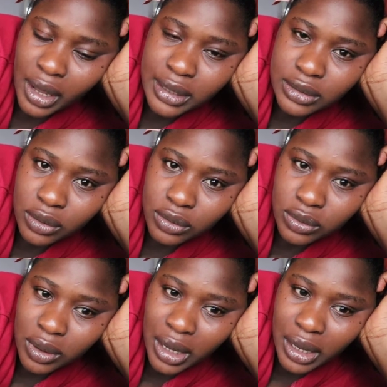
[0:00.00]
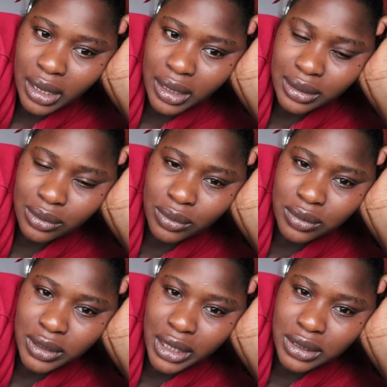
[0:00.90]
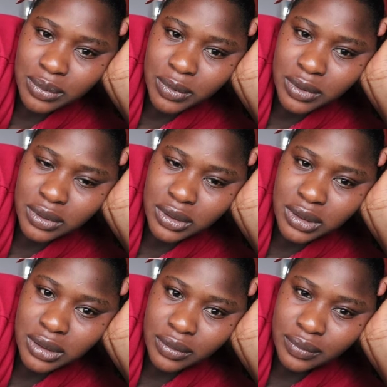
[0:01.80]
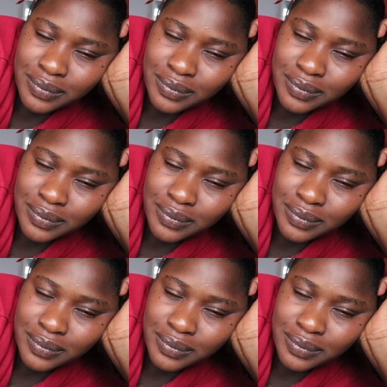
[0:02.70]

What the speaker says: I talk to her and all that, but